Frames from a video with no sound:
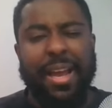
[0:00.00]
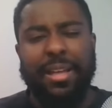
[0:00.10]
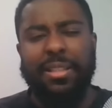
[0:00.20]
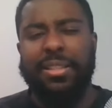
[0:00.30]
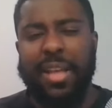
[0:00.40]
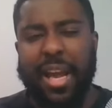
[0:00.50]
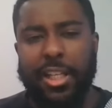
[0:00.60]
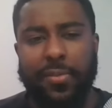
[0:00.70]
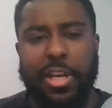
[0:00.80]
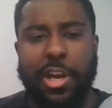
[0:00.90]
And in
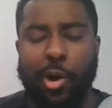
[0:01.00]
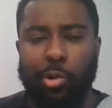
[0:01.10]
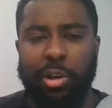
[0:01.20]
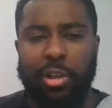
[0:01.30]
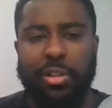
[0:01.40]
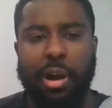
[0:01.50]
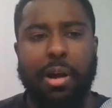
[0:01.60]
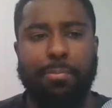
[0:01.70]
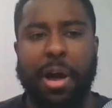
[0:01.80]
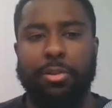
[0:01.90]
today's video, we're going to
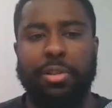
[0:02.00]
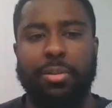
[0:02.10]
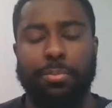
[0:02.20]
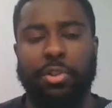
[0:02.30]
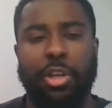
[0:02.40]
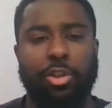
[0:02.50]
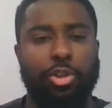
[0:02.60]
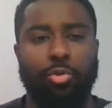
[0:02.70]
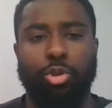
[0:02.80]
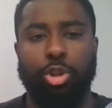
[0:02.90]
talk about some
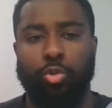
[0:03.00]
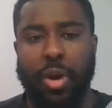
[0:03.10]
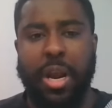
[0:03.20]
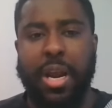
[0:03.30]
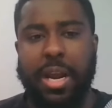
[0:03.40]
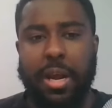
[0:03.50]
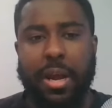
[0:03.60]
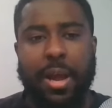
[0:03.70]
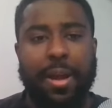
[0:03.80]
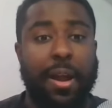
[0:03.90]
potential trade